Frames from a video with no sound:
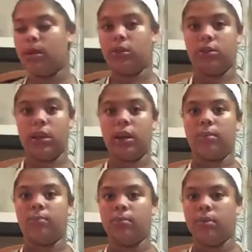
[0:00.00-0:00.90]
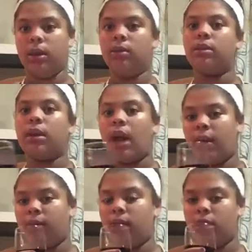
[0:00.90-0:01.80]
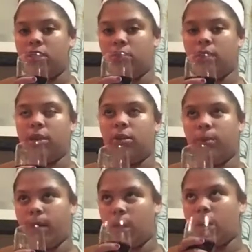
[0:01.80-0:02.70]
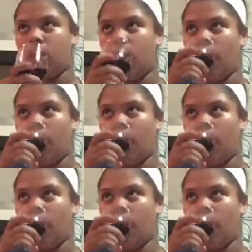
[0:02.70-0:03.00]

and he was like, I really do think it'll work.